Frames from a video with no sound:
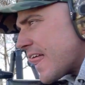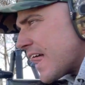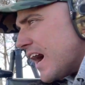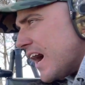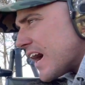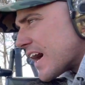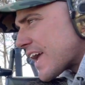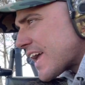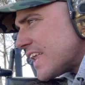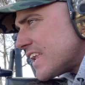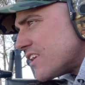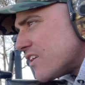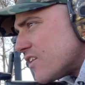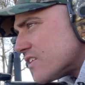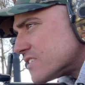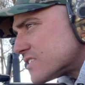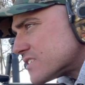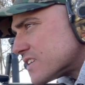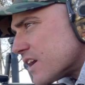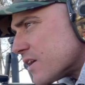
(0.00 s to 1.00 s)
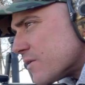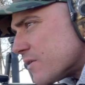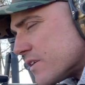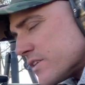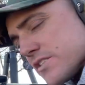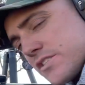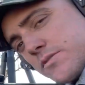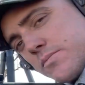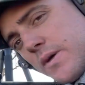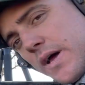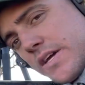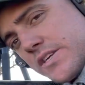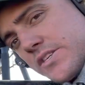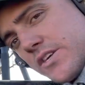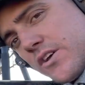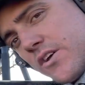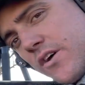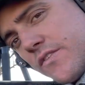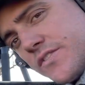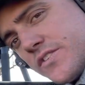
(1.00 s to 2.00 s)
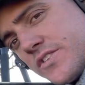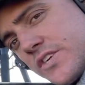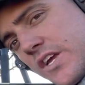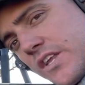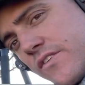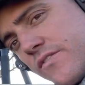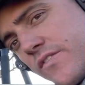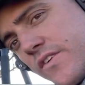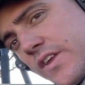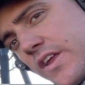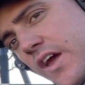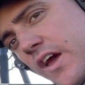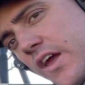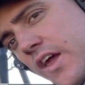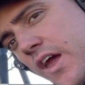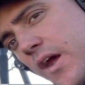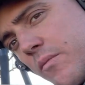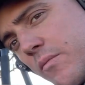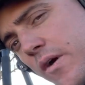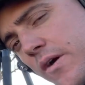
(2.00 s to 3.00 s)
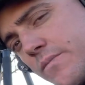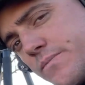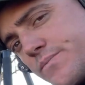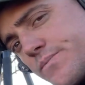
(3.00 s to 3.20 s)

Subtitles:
I cannot see where it's splashing. I'll have to check the video camera.